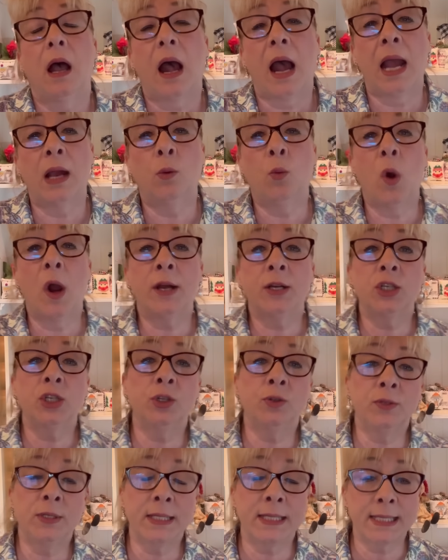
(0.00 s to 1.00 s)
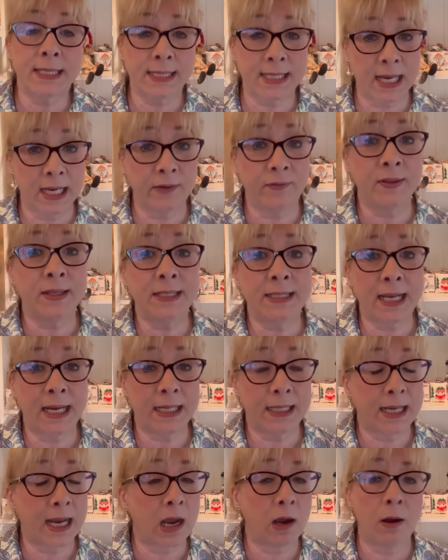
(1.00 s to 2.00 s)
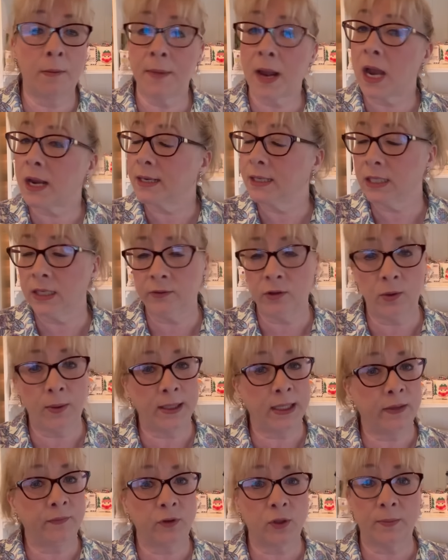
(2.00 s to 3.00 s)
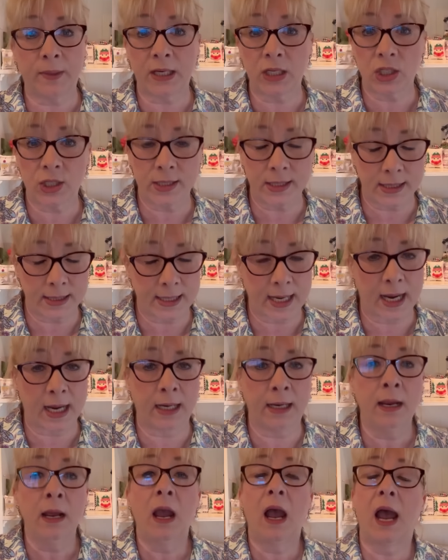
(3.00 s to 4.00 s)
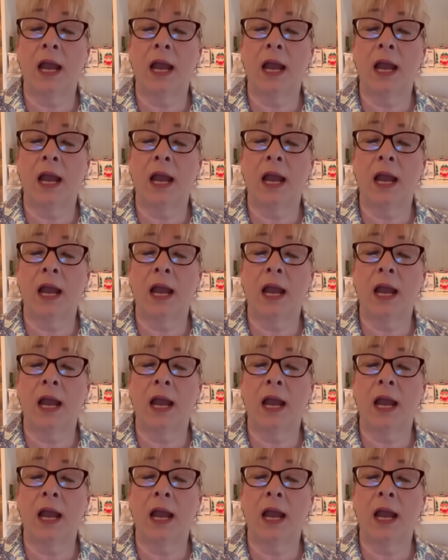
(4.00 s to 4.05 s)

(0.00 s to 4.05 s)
I want you to save the date now. I'm not going to give you any information today.